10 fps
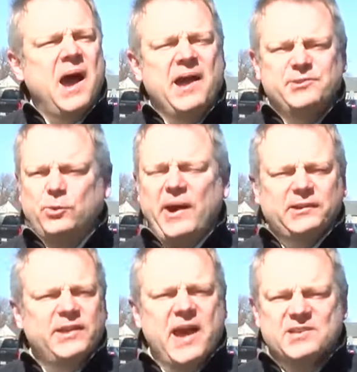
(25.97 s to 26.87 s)
I
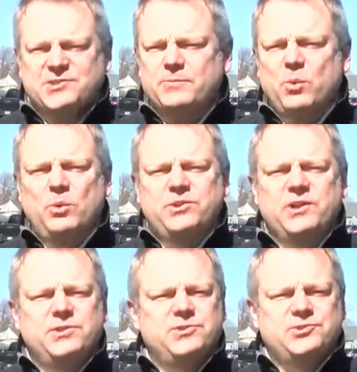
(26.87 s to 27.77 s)
directly asked them,
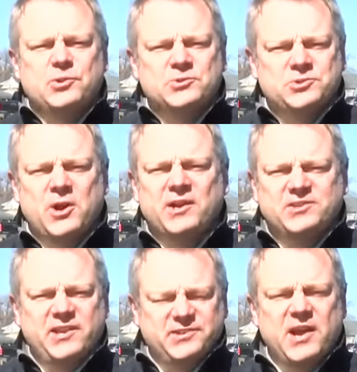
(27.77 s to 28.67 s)
did students try to
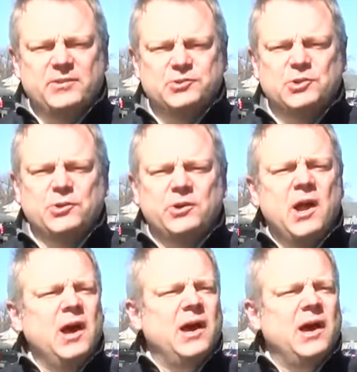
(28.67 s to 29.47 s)
take down the shooter?